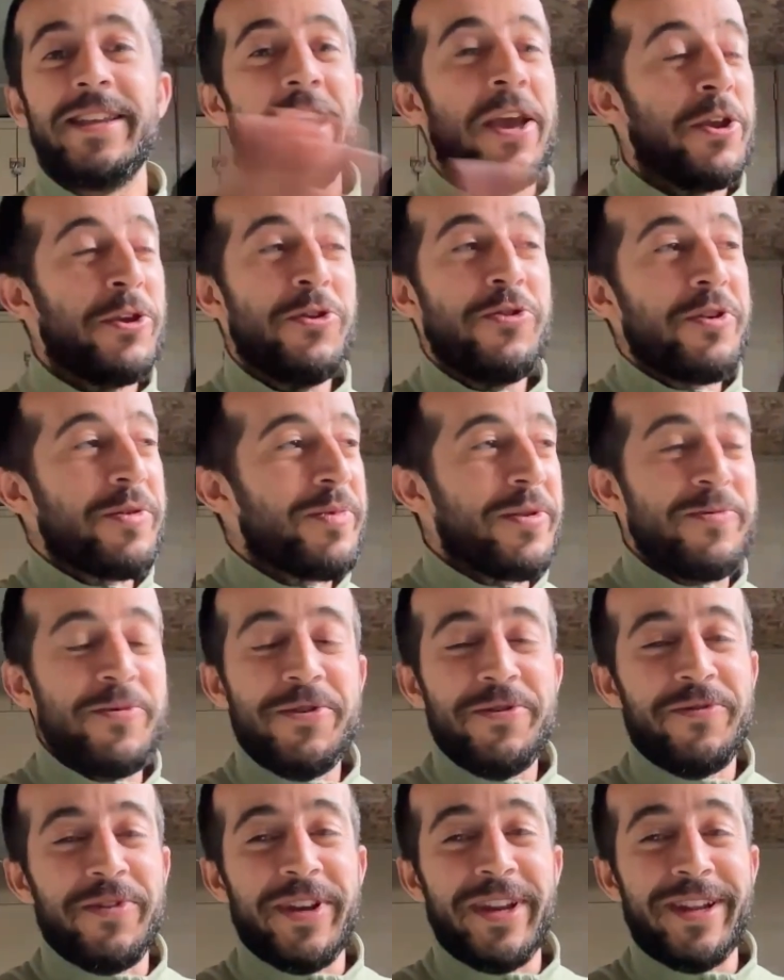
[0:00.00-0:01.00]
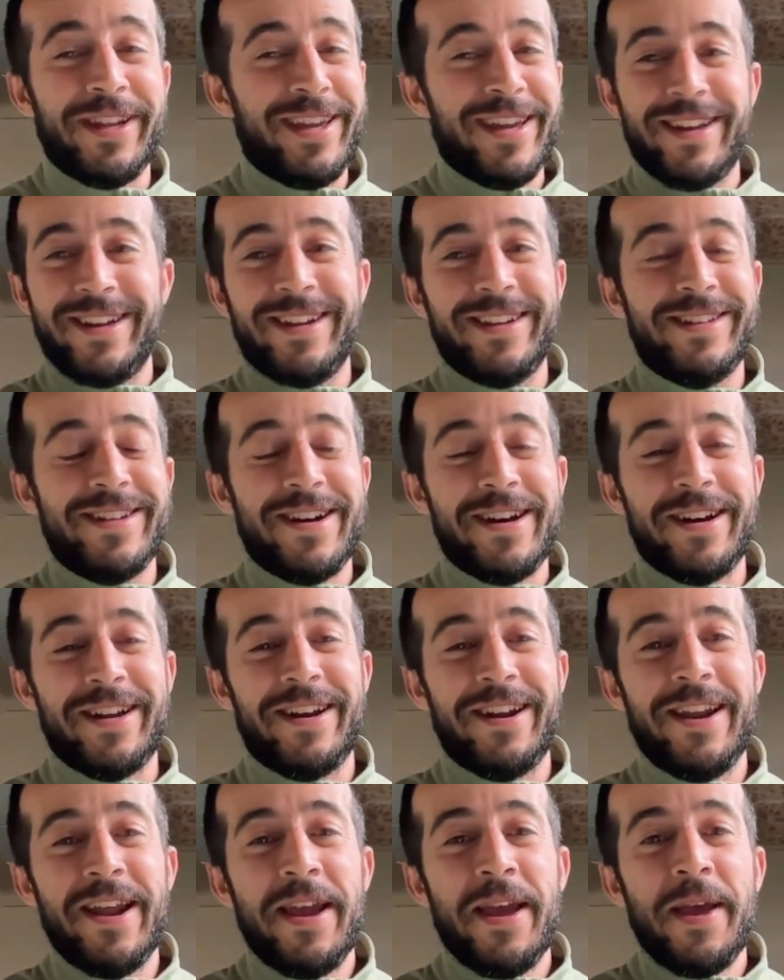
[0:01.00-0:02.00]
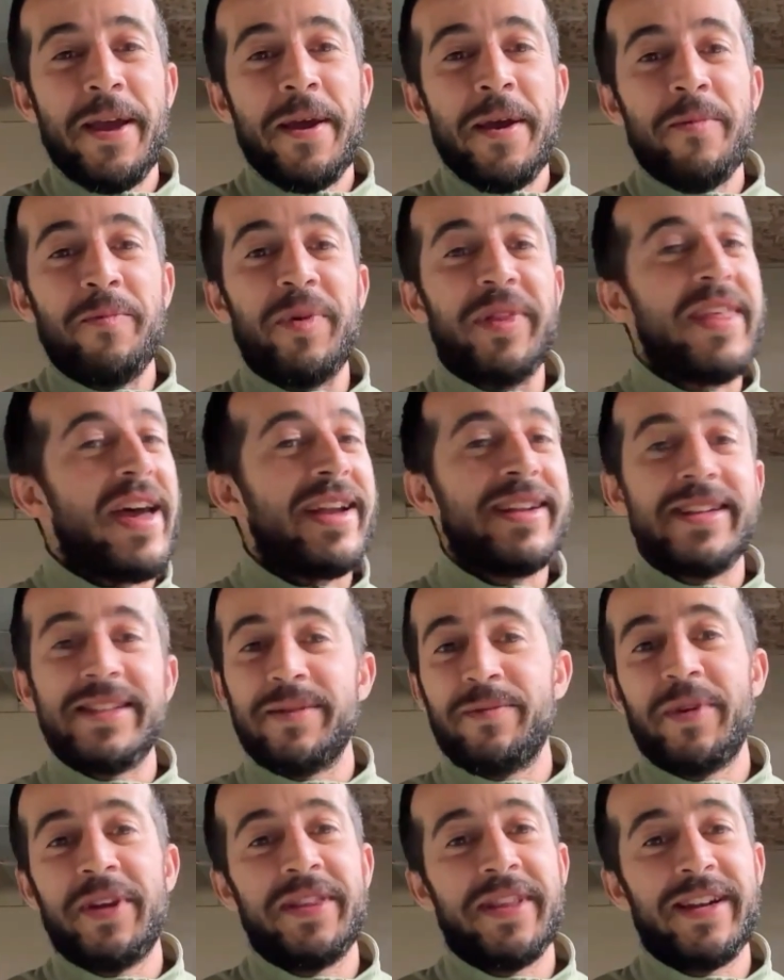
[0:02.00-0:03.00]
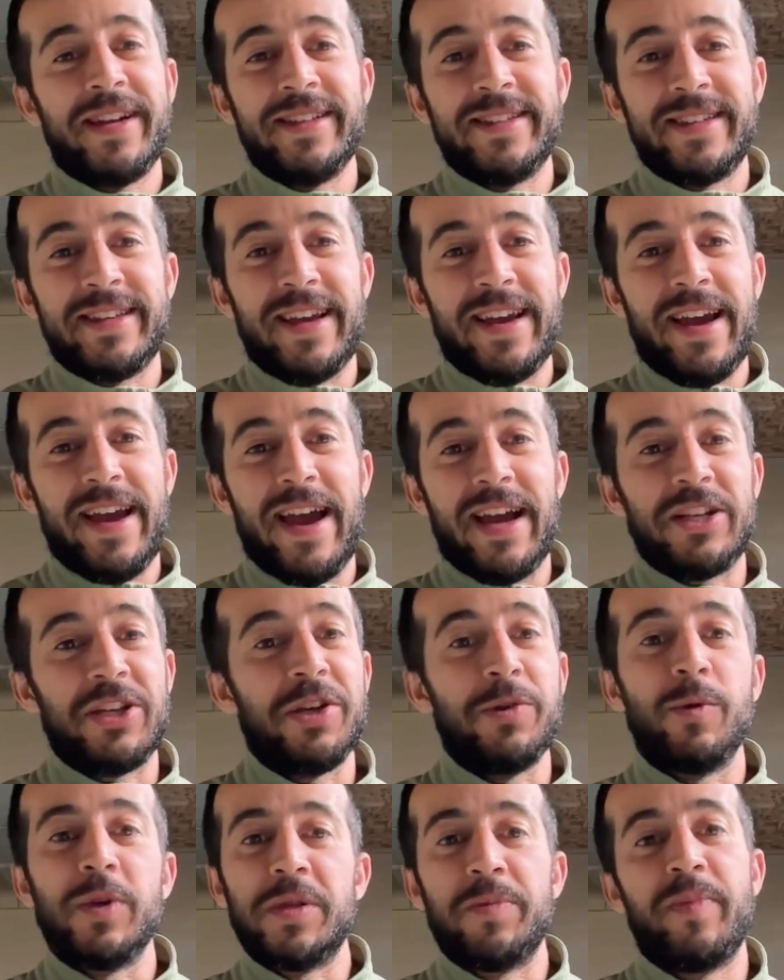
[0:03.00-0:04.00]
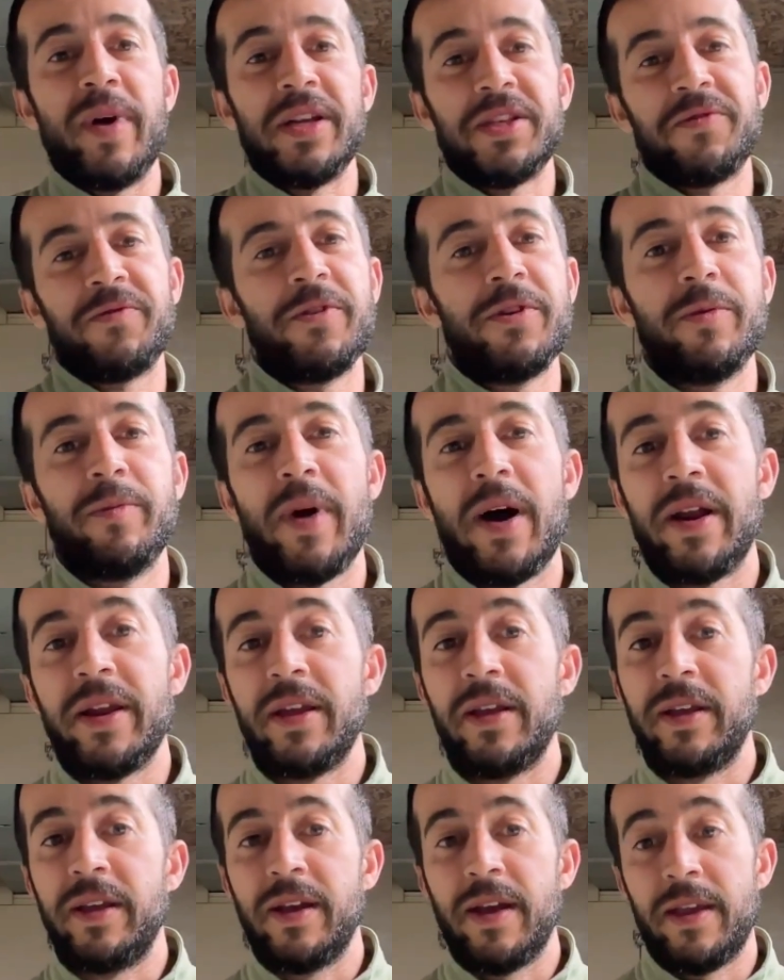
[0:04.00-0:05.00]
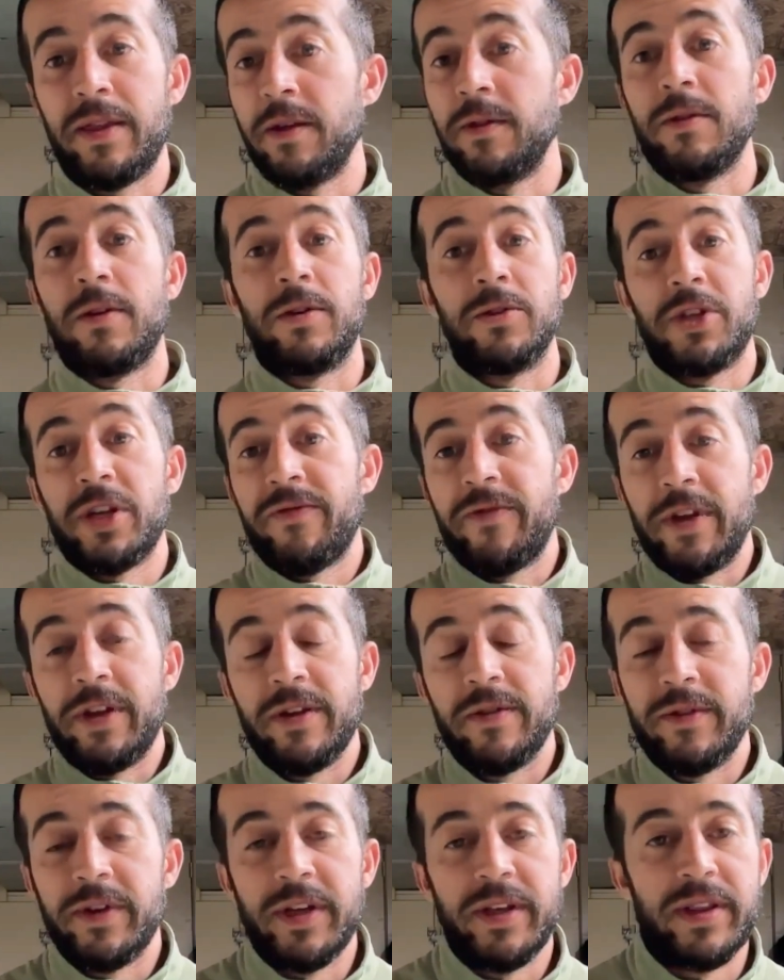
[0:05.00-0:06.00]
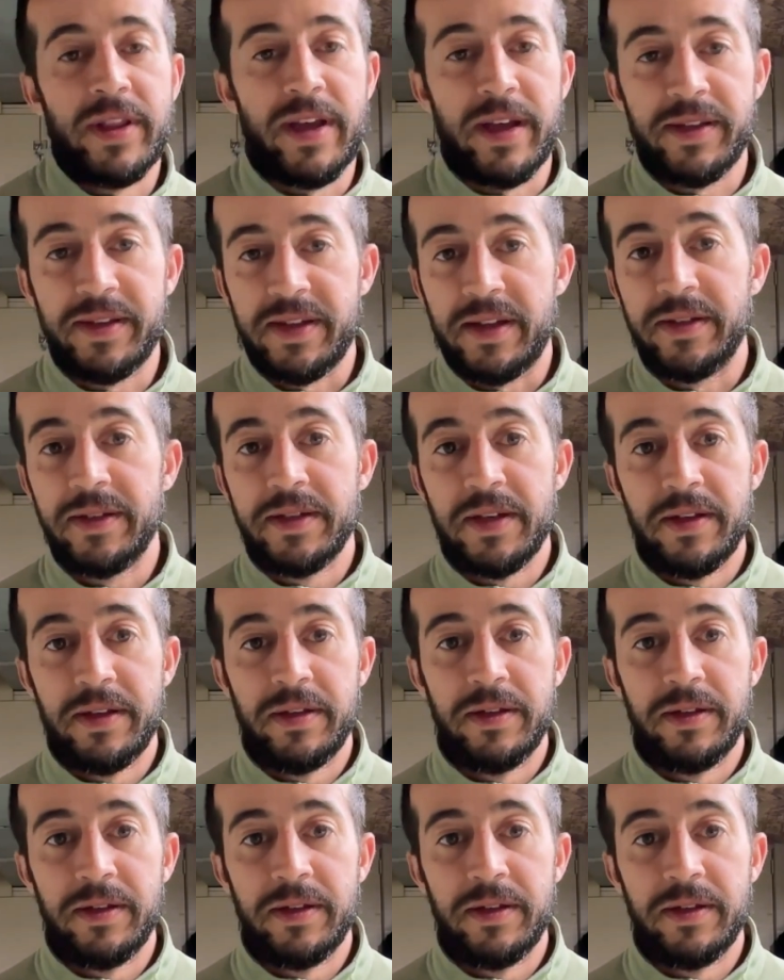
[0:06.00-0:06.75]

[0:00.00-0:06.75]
you could be moving and getting it done, but that doesn't mean that it's actually what's best for your body and the longevity of it in that sense.